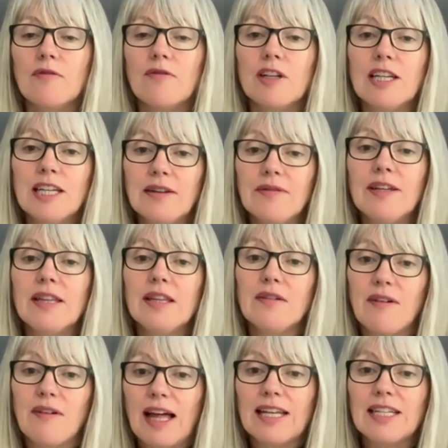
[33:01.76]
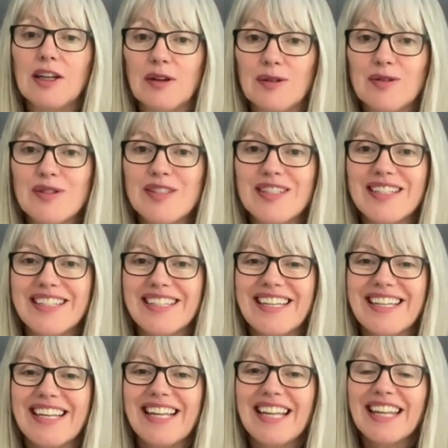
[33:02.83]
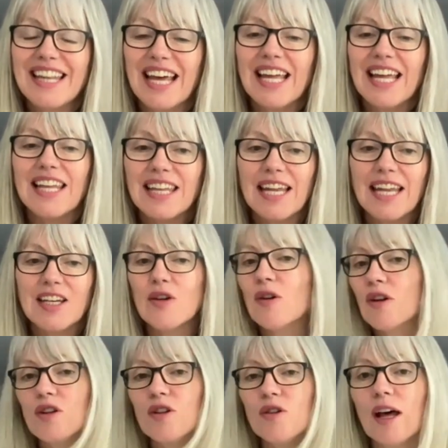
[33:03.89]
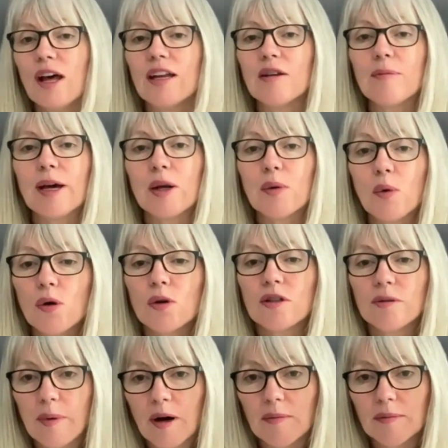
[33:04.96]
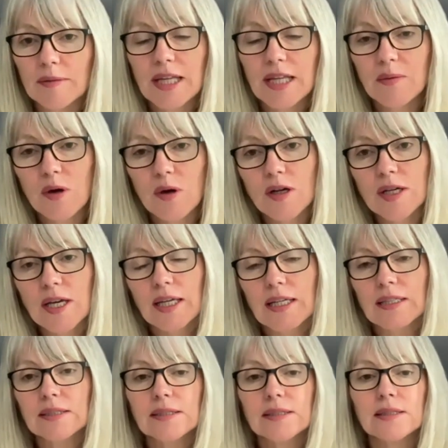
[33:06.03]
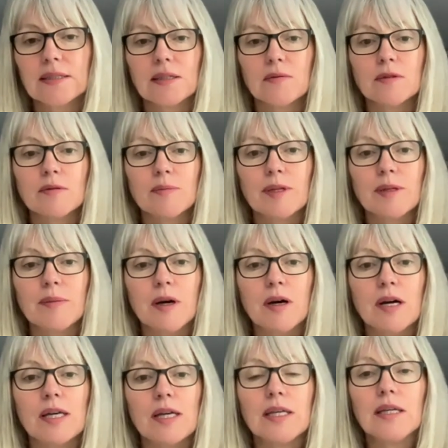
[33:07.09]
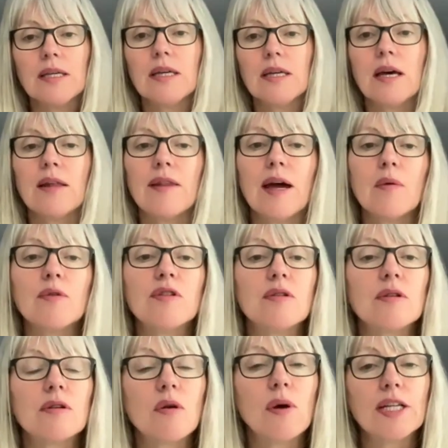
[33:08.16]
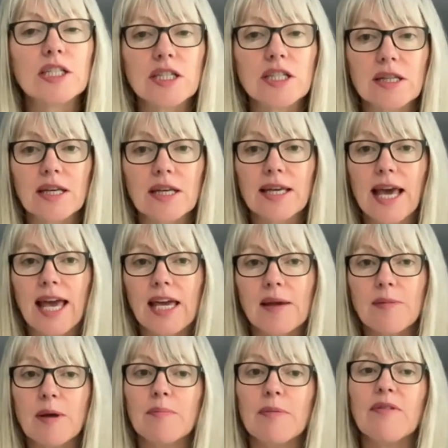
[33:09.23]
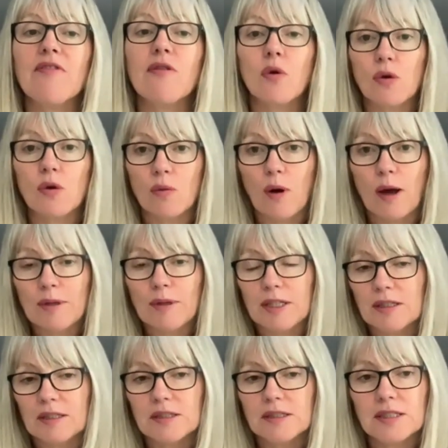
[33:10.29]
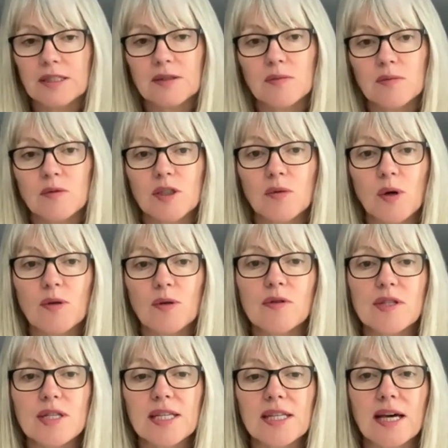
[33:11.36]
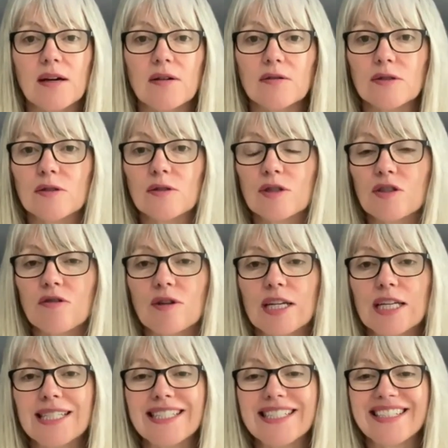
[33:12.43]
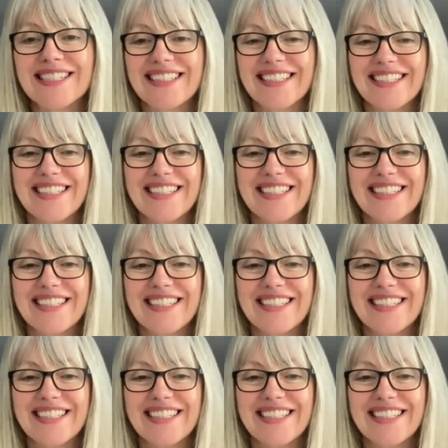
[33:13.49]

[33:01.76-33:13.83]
for living the values, then you can do that no matter what department they work in. That would be and that was a question that came in before the webinar, so you won't see that on your screens.